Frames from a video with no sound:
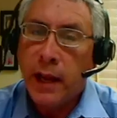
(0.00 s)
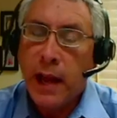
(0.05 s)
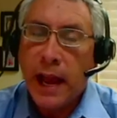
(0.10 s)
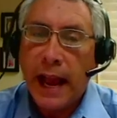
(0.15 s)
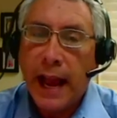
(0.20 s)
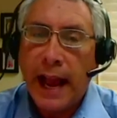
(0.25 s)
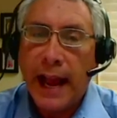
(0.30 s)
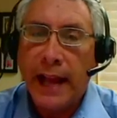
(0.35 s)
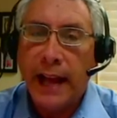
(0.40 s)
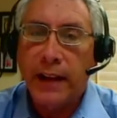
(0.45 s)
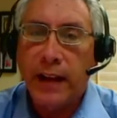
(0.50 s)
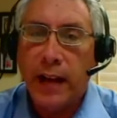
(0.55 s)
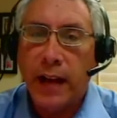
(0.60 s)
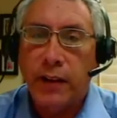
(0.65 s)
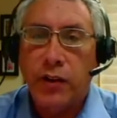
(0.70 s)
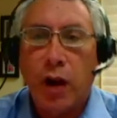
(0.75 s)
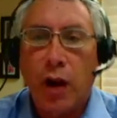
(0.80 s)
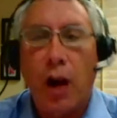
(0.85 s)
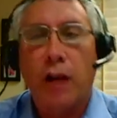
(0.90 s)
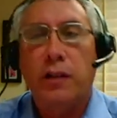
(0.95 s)
And,
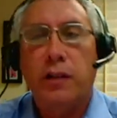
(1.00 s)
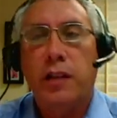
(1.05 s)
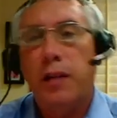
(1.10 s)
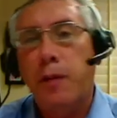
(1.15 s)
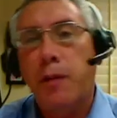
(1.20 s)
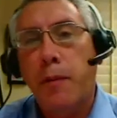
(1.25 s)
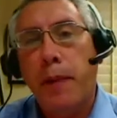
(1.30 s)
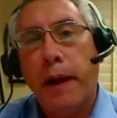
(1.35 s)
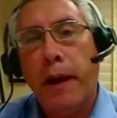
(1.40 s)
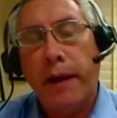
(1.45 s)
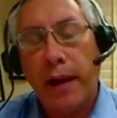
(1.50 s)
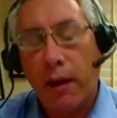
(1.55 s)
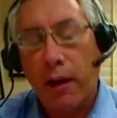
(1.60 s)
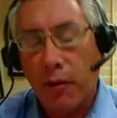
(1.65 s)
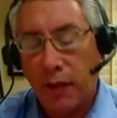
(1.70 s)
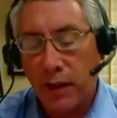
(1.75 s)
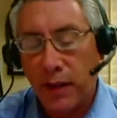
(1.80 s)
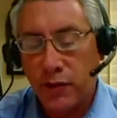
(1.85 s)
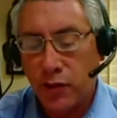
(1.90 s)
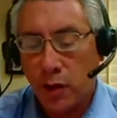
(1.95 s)
and talk to them about
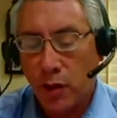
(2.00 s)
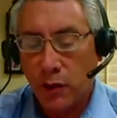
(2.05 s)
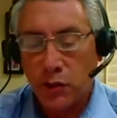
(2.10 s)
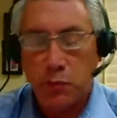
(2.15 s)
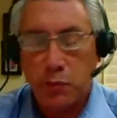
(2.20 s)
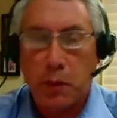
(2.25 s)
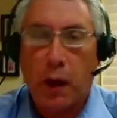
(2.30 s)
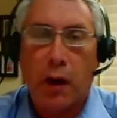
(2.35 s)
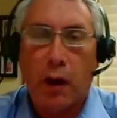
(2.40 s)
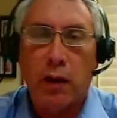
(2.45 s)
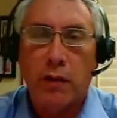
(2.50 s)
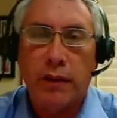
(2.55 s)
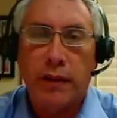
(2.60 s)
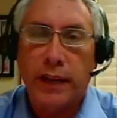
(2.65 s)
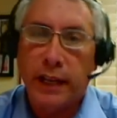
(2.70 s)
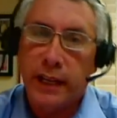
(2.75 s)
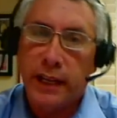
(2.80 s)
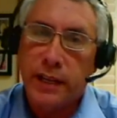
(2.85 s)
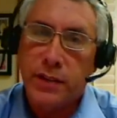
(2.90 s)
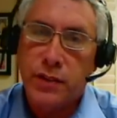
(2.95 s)
health. And so it's part of it
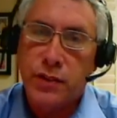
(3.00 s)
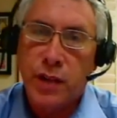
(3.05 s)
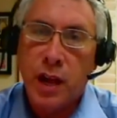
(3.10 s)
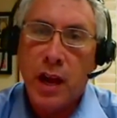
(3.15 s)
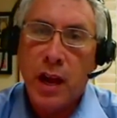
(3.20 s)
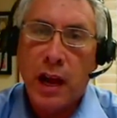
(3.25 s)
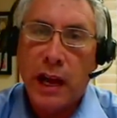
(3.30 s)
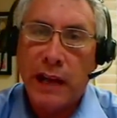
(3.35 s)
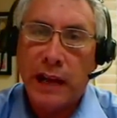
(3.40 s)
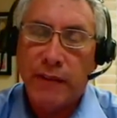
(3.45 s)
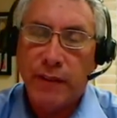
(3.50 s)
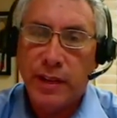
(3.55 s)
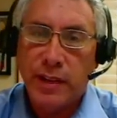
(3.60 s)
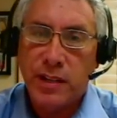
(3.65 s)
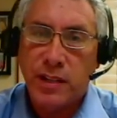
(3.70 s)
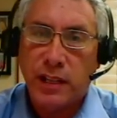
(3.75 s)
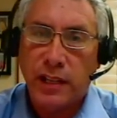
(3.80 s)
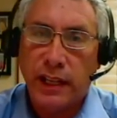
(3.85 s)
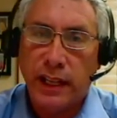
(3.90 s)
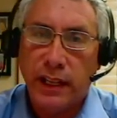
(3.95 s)
is
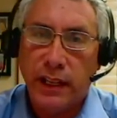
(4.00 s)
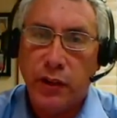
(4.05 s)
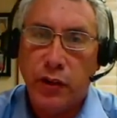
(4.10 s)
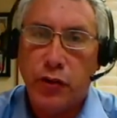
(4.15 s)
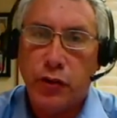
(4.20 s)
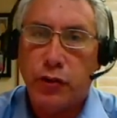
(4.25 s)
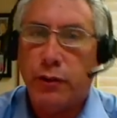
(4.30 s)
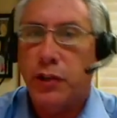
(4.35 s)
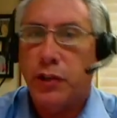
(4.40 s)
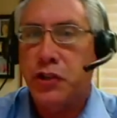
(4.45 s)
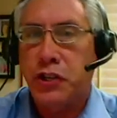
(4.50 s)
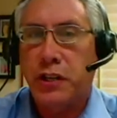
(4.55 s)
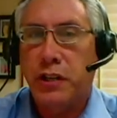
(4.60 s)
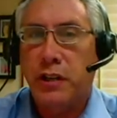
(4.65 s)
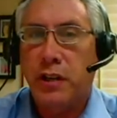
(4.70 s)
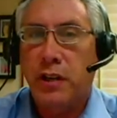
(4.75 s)
obviously nutrition,